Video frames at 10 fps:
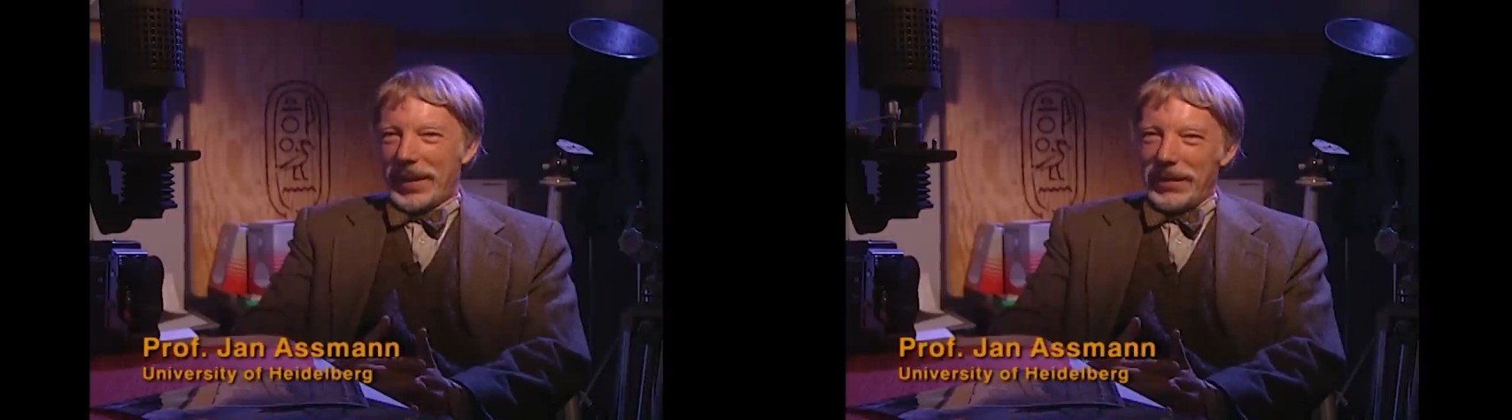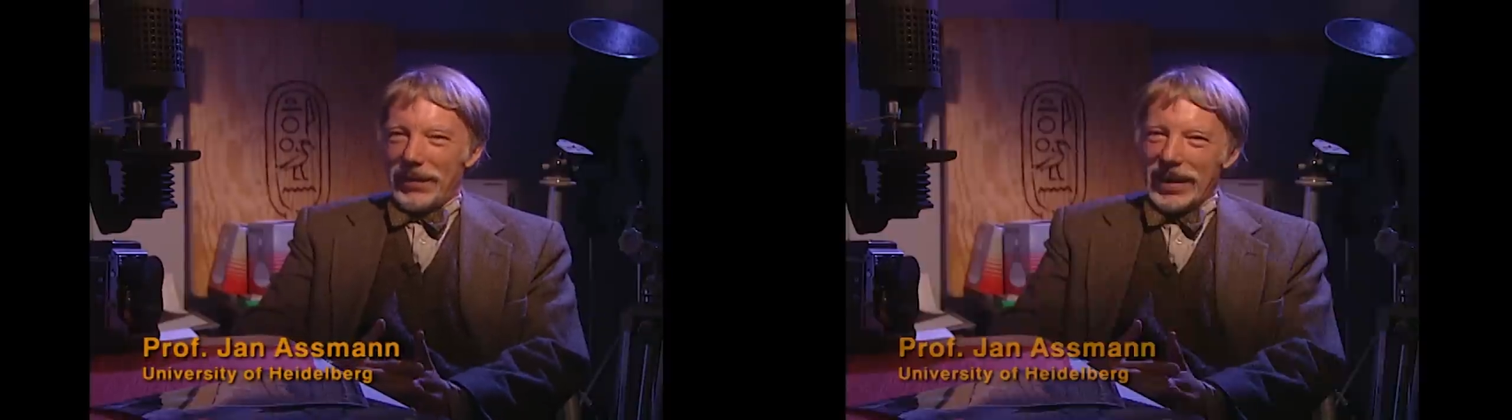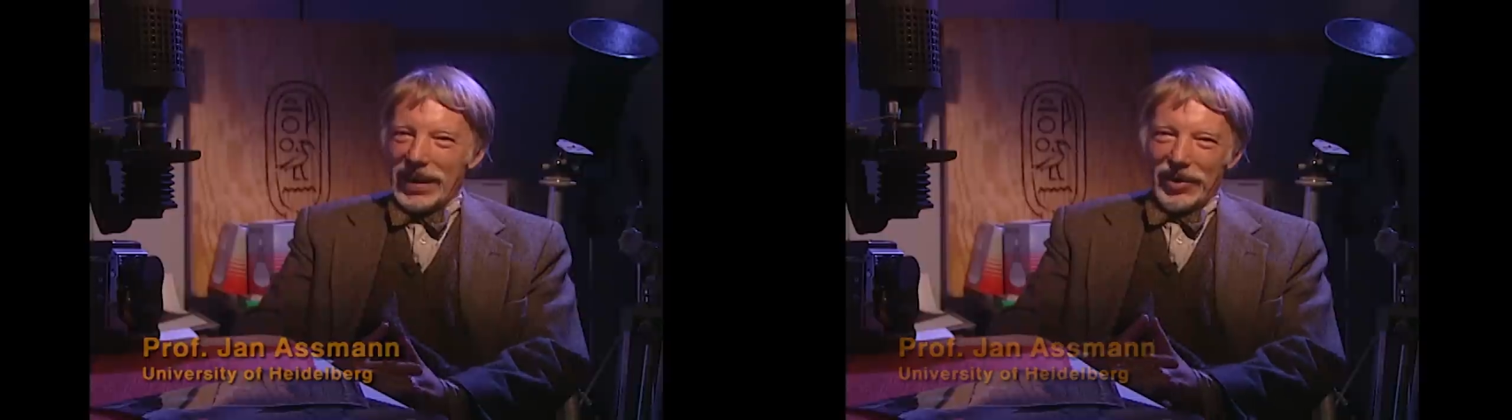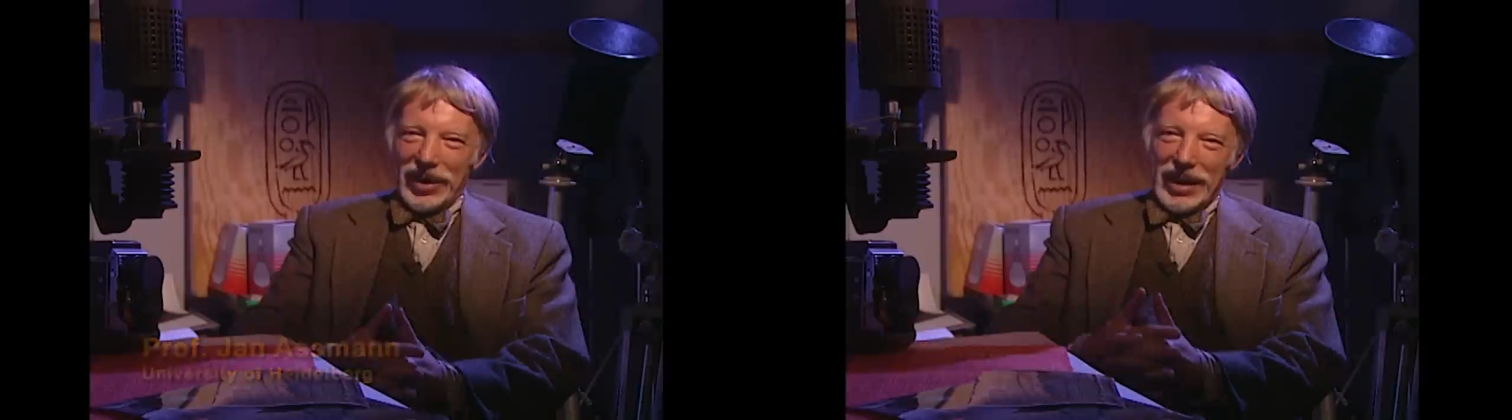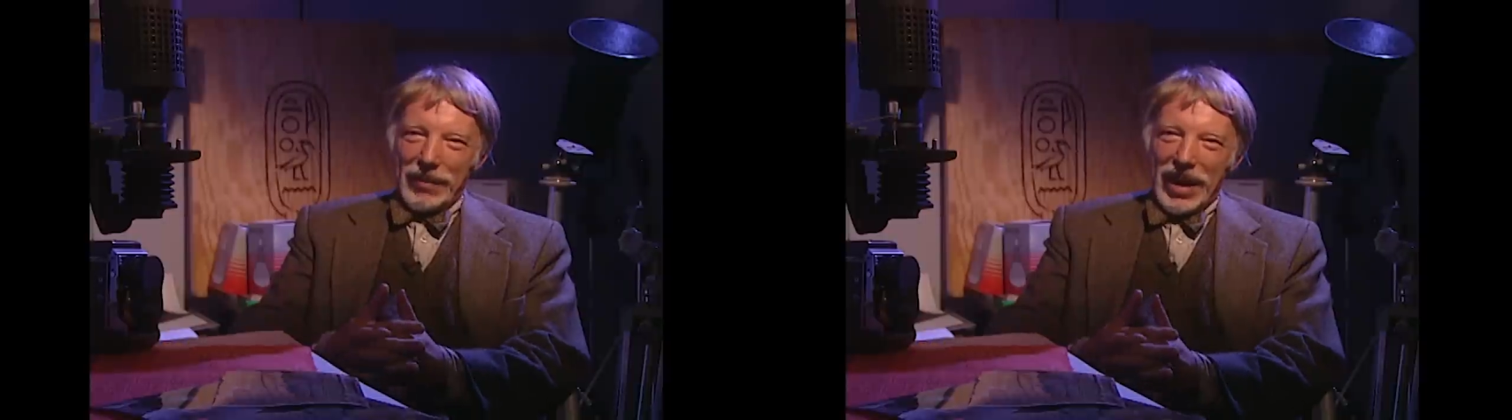In any
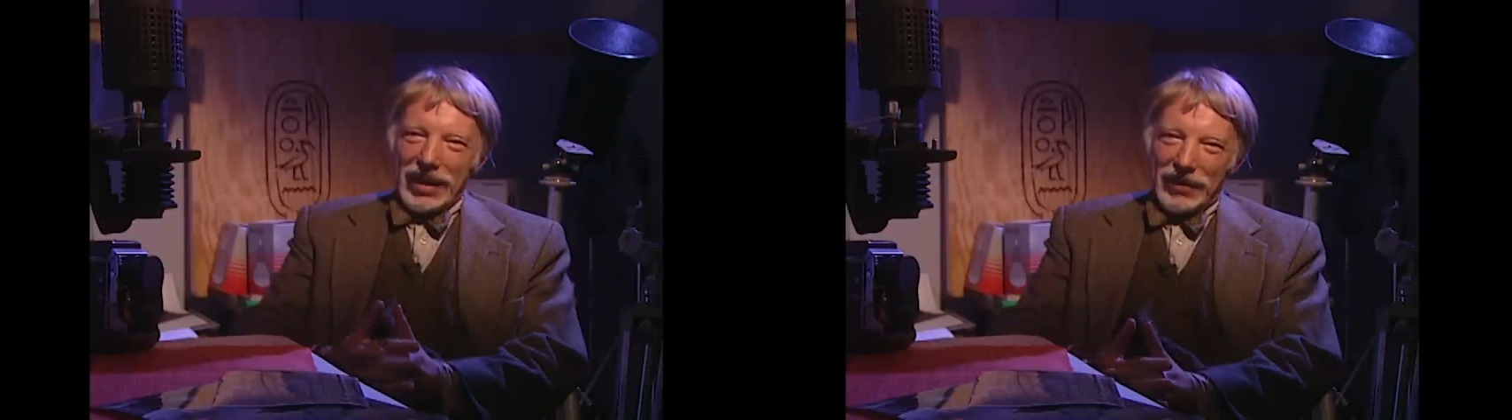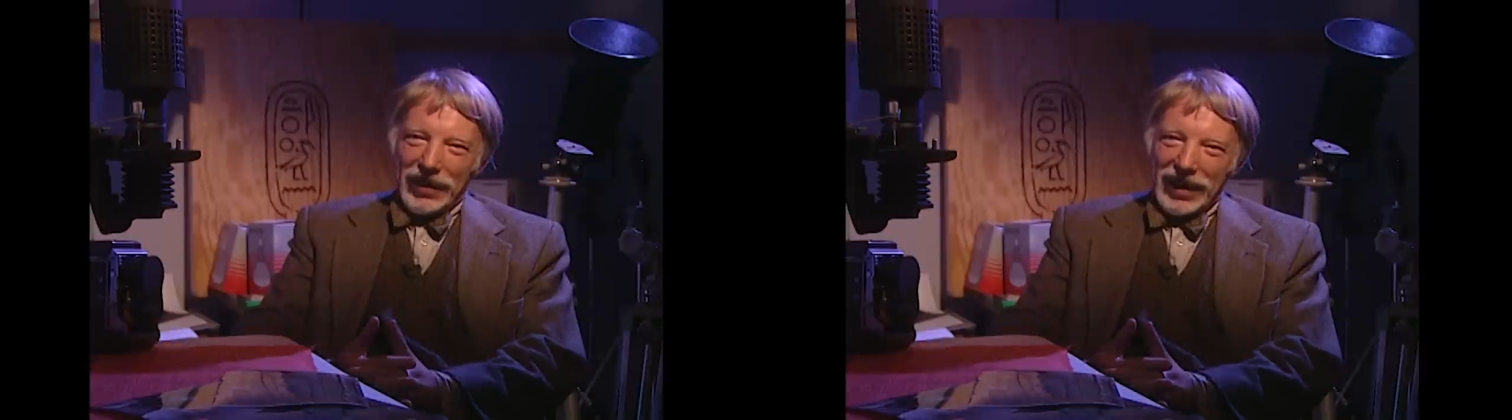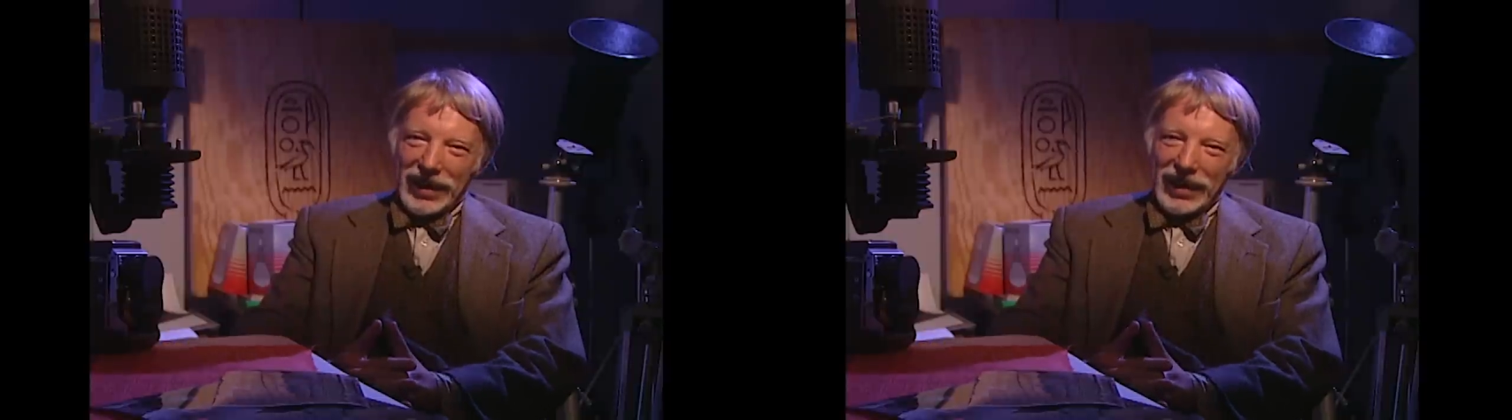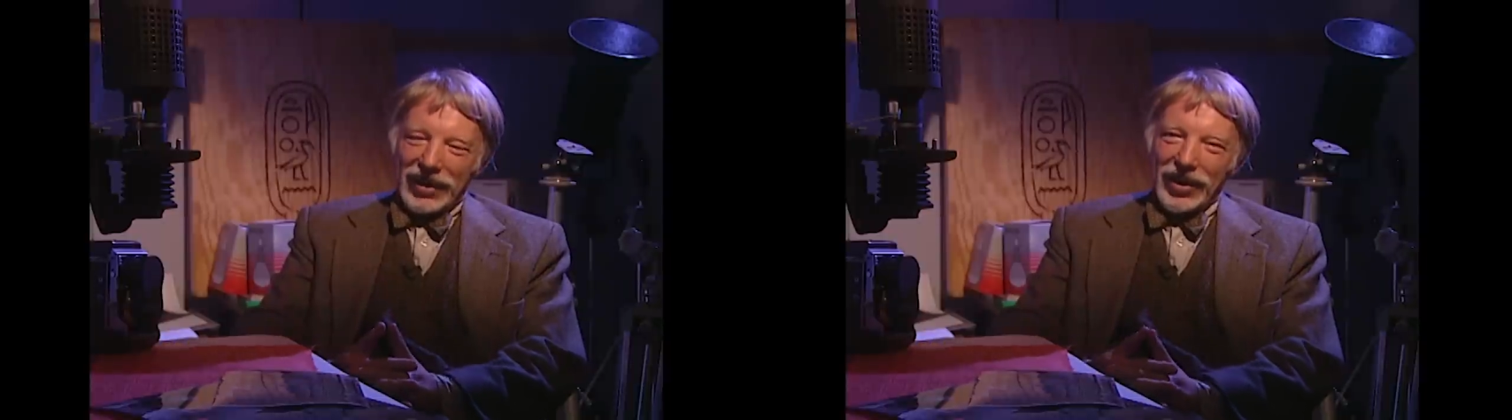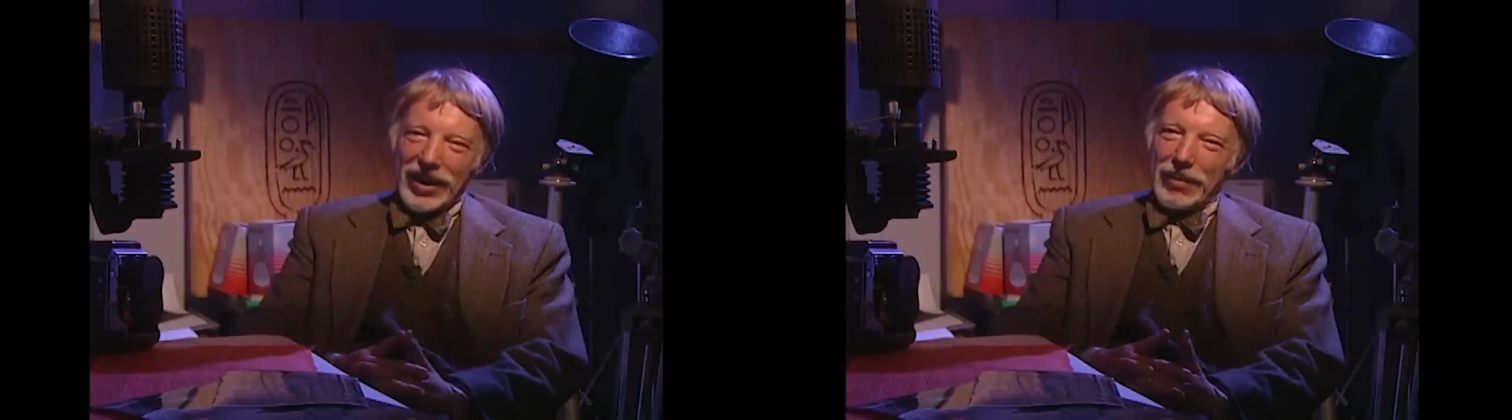case, he stands at the
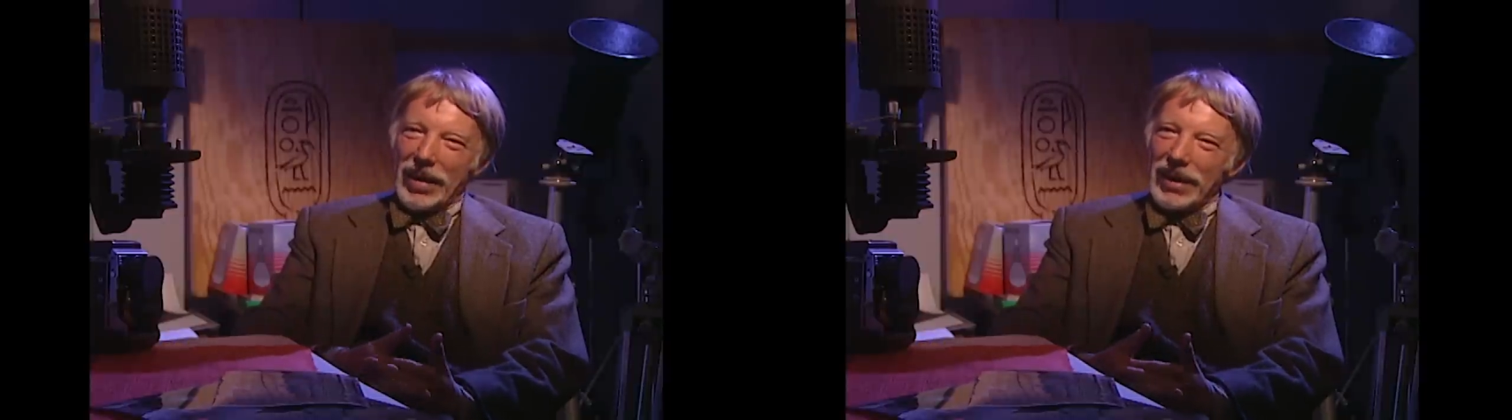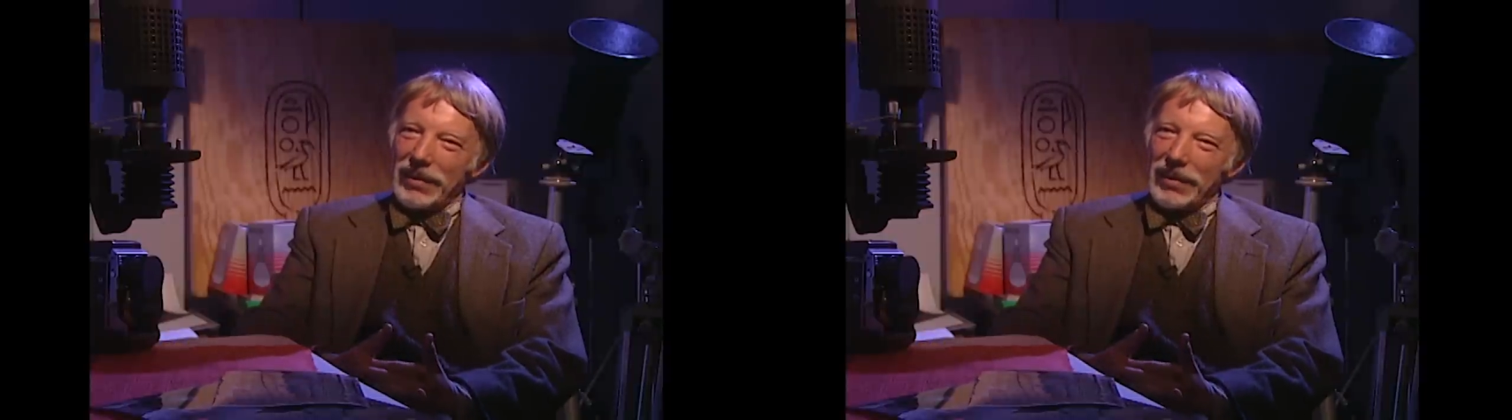beginning.